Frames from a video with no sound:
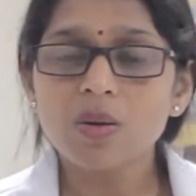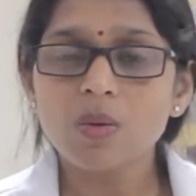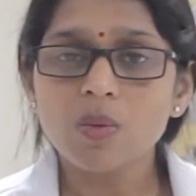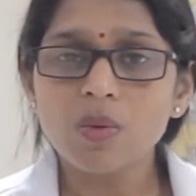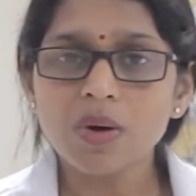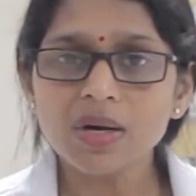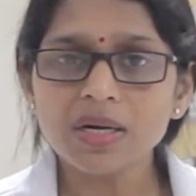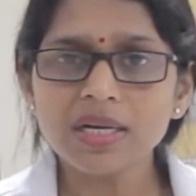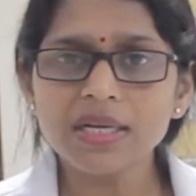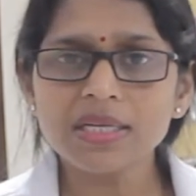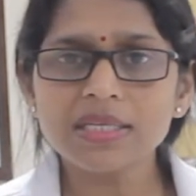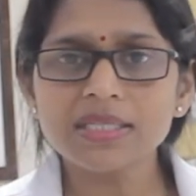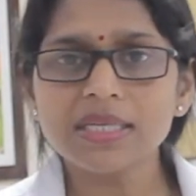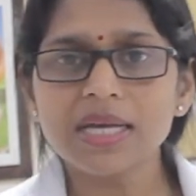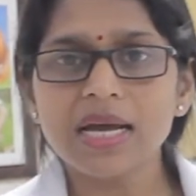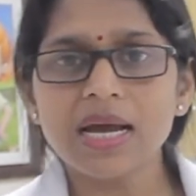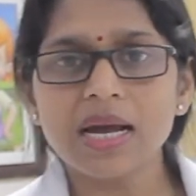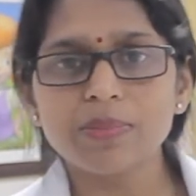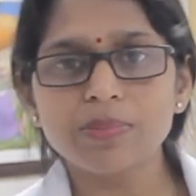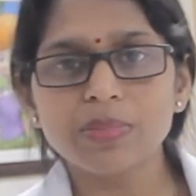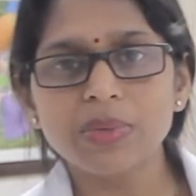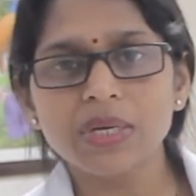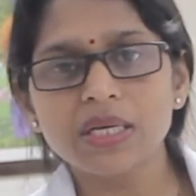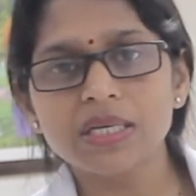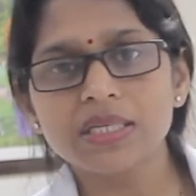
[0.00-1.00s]
what is
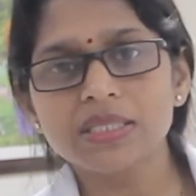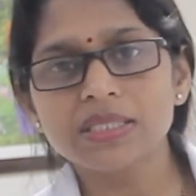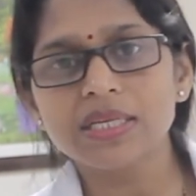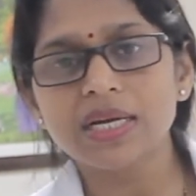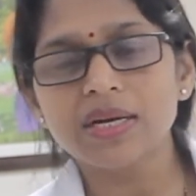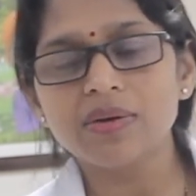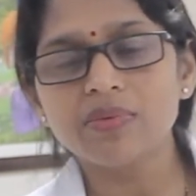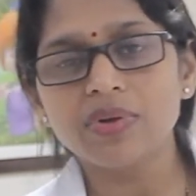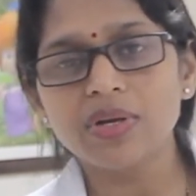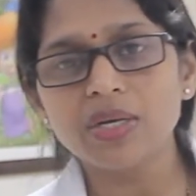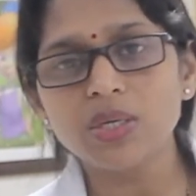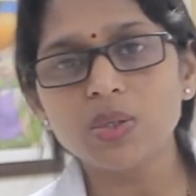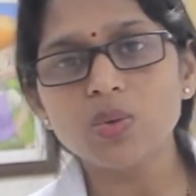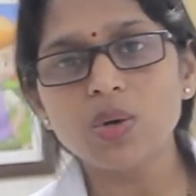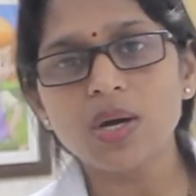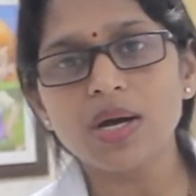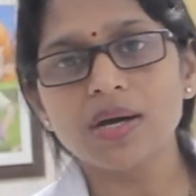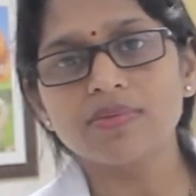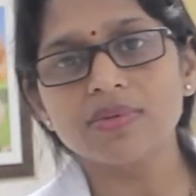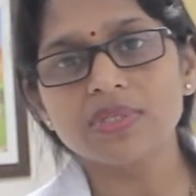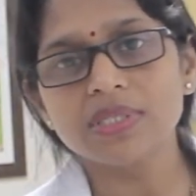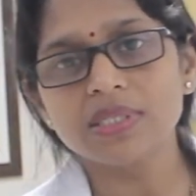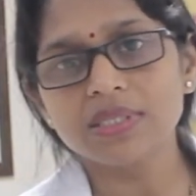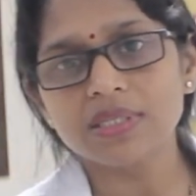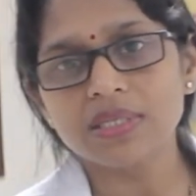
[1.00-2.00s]
happening is that when you
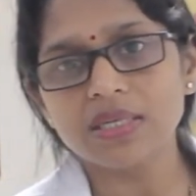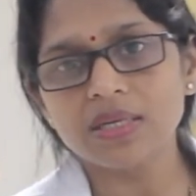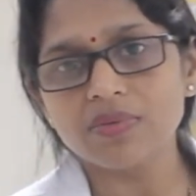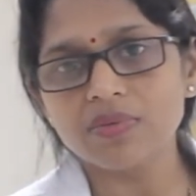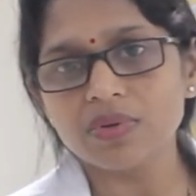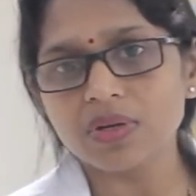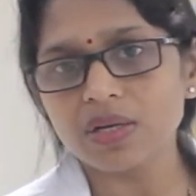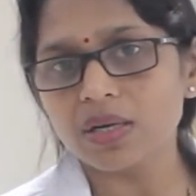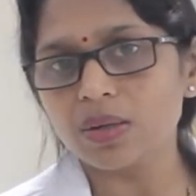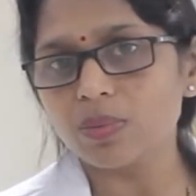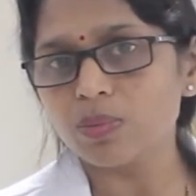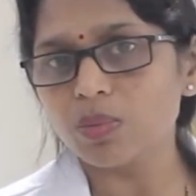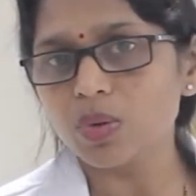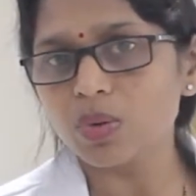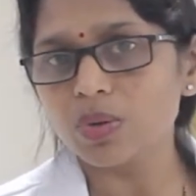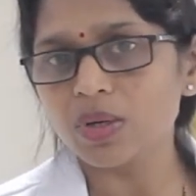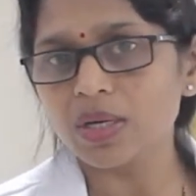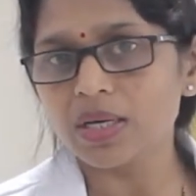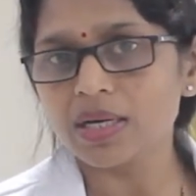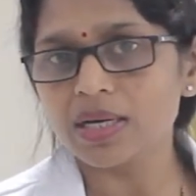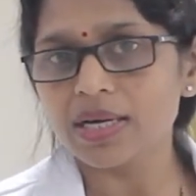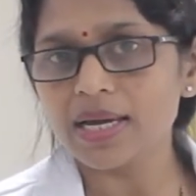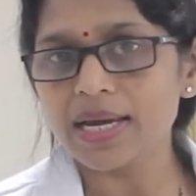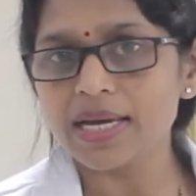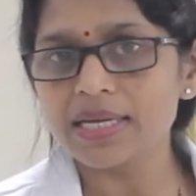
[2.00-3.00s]
have a severe
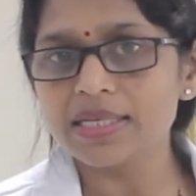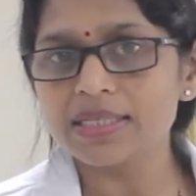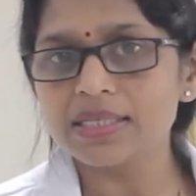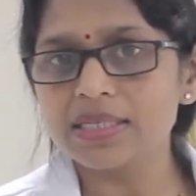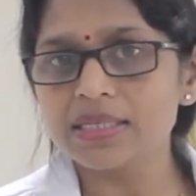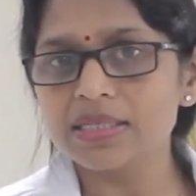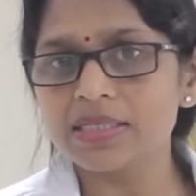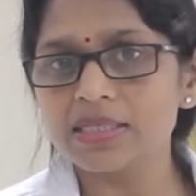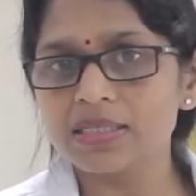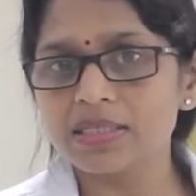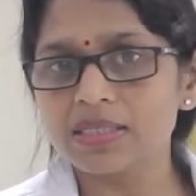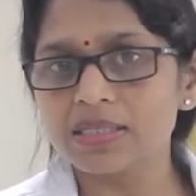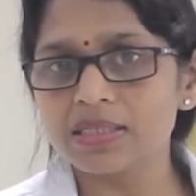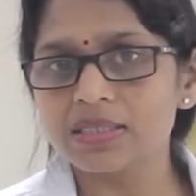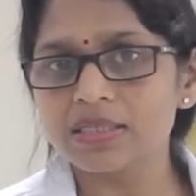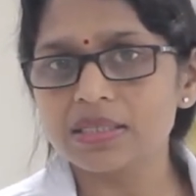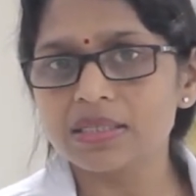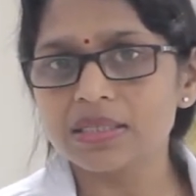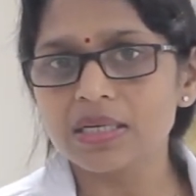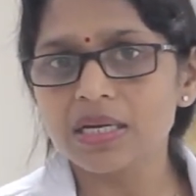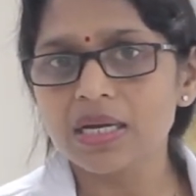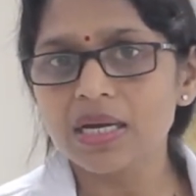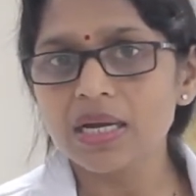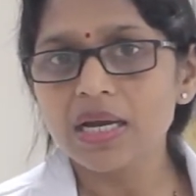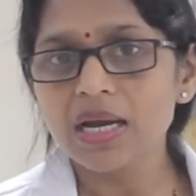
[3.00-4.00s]
pneumonia, as
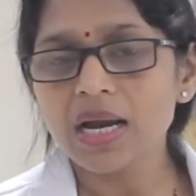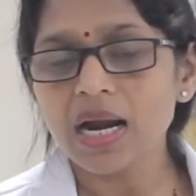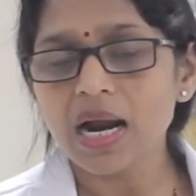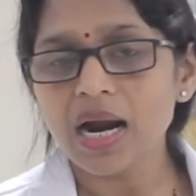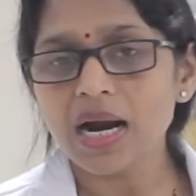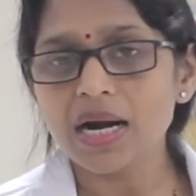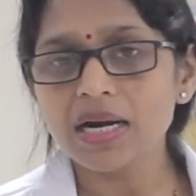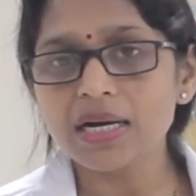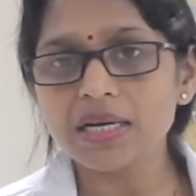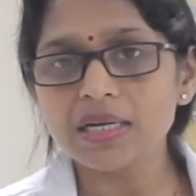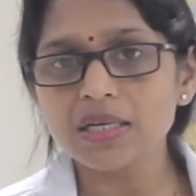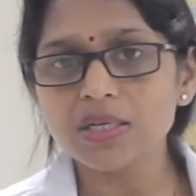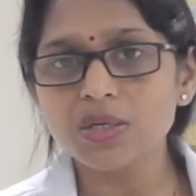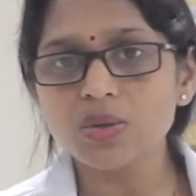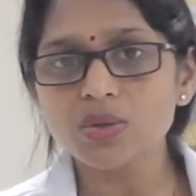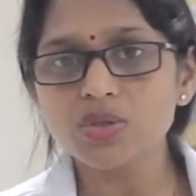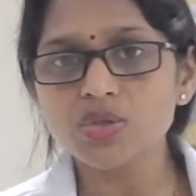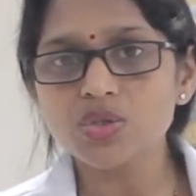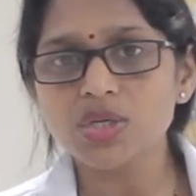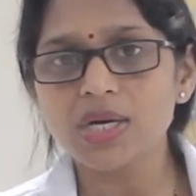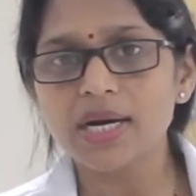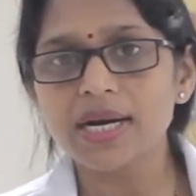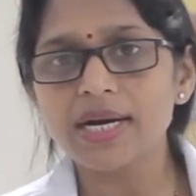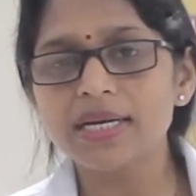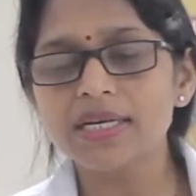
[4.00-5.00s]
instance, and your
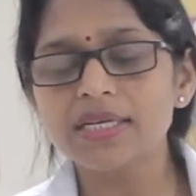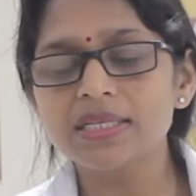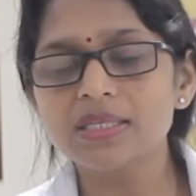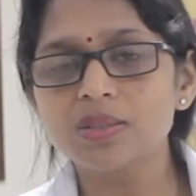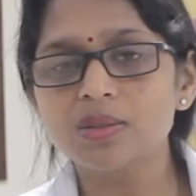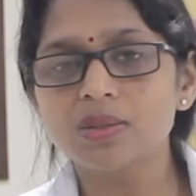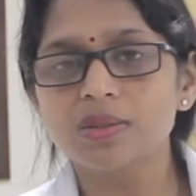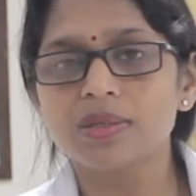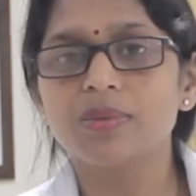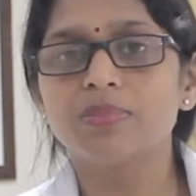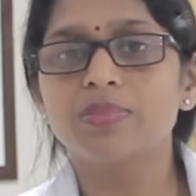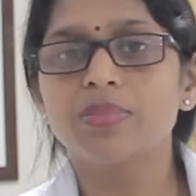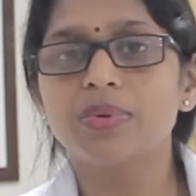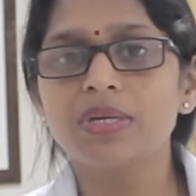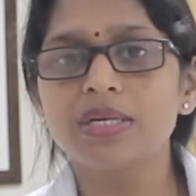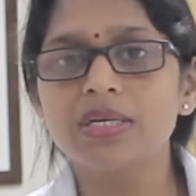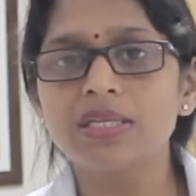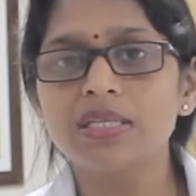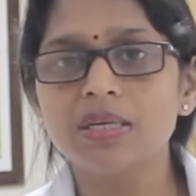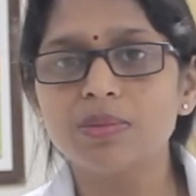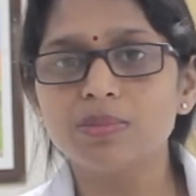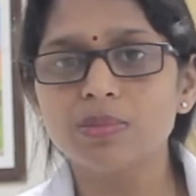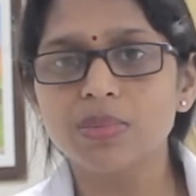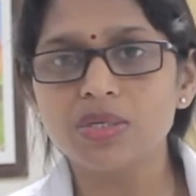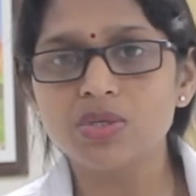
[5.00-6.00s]
child is on a
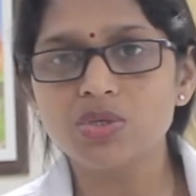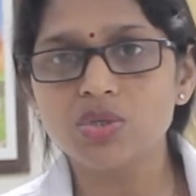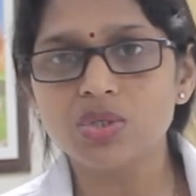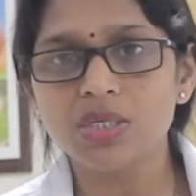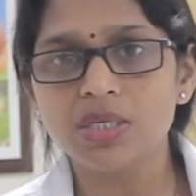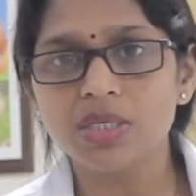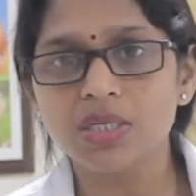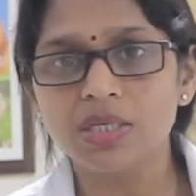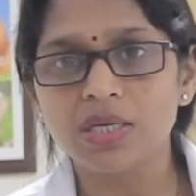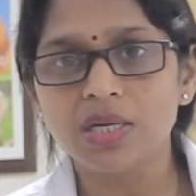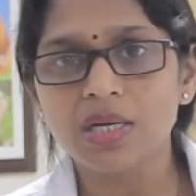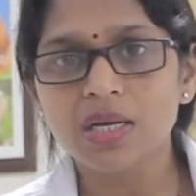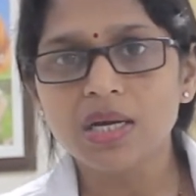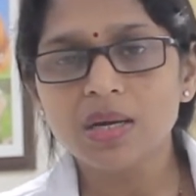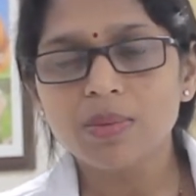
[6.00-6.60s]
breathing machine.